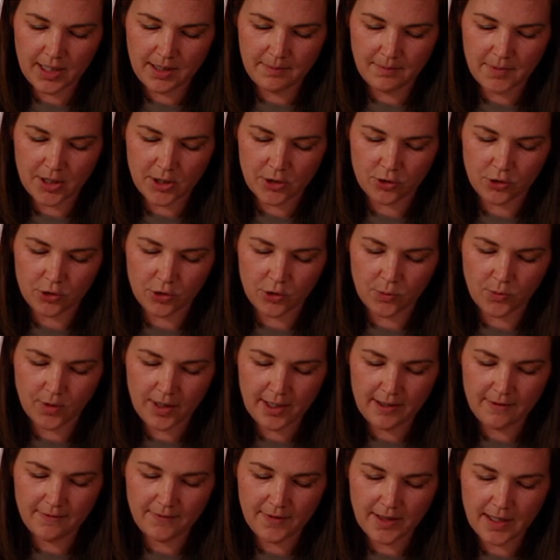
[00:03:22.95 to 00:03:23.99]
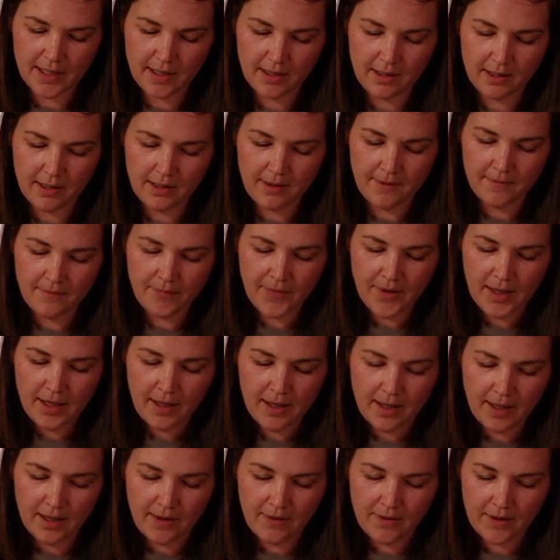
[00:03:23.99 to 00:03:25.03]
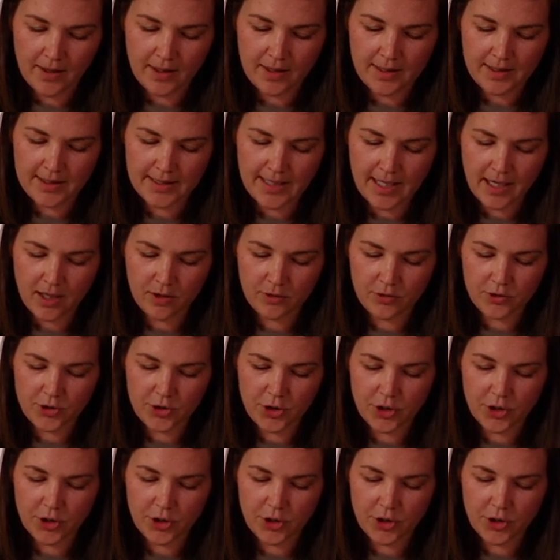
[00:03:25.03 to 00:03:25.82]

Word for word: and measure 20 feet and then down.